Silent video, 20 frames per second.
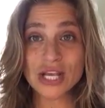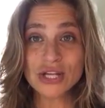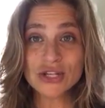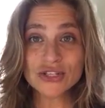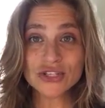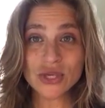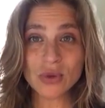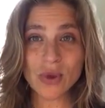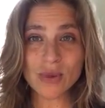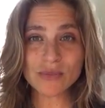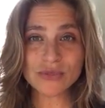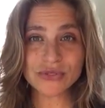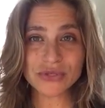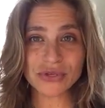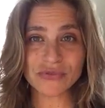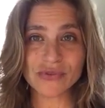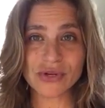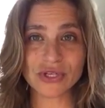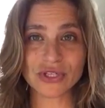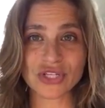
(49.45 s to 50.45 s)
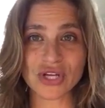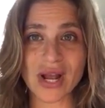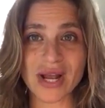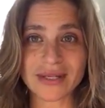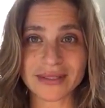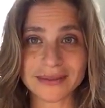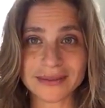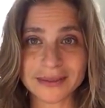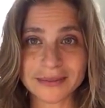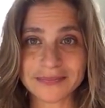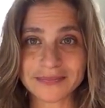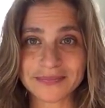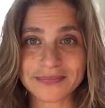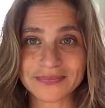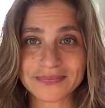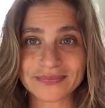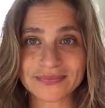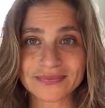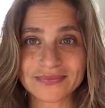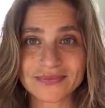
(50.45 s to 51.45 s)
So observe your child.
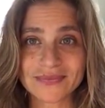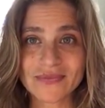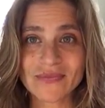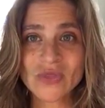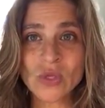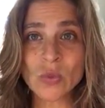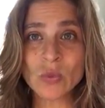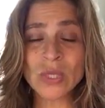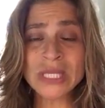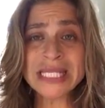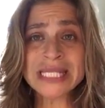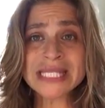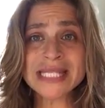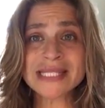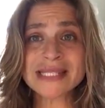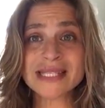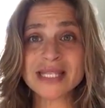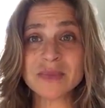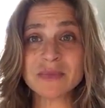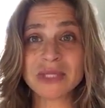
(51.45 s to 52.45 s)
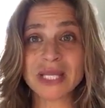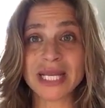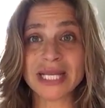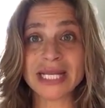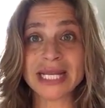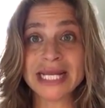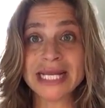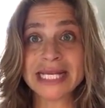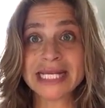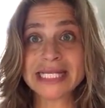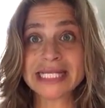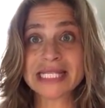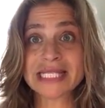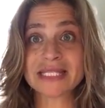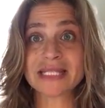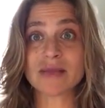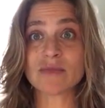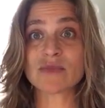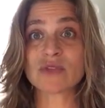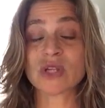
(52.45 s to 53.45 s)
When does it seem like his
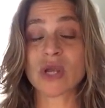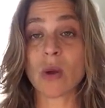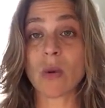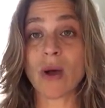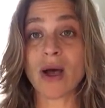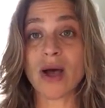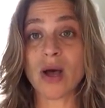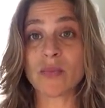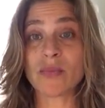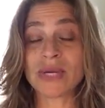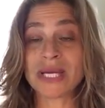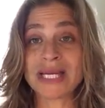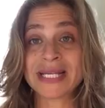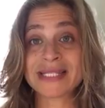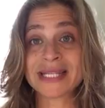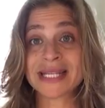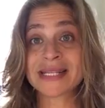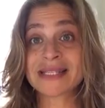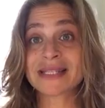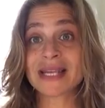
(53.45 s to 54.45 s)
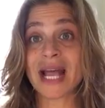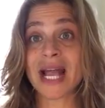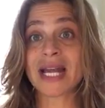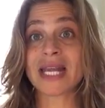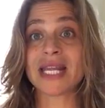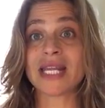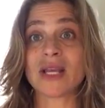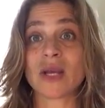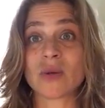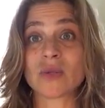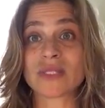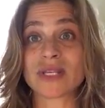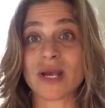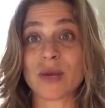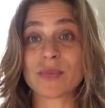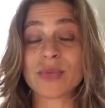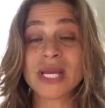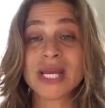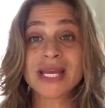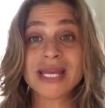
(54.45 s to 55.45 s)
stims go up? His anxiety goes
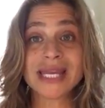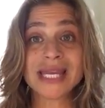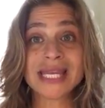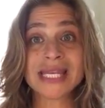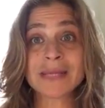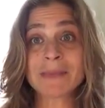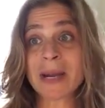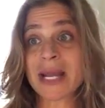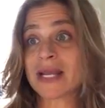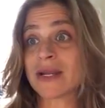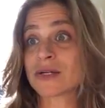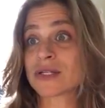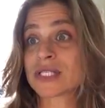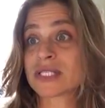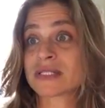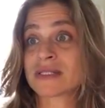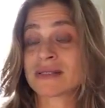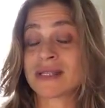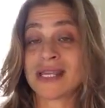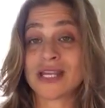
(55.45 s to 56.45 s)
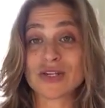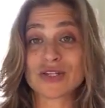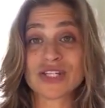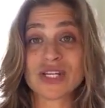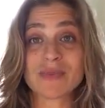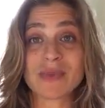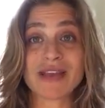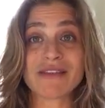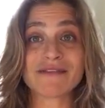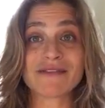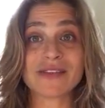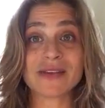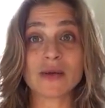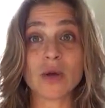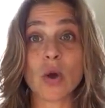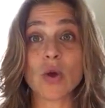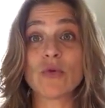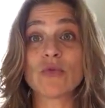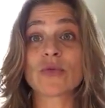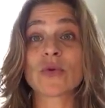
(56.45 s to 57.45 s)
up. He or she might
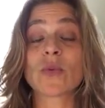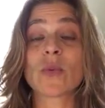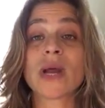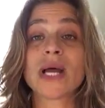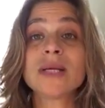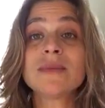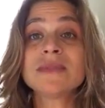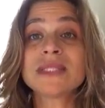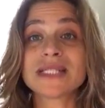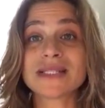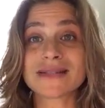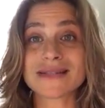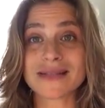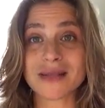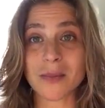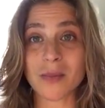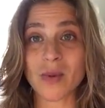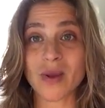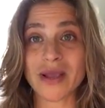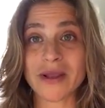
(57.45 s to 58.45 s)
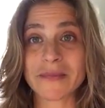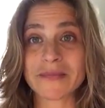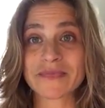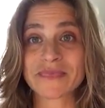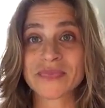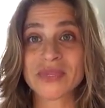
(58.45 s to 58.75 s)
feel overwhelmed in some way.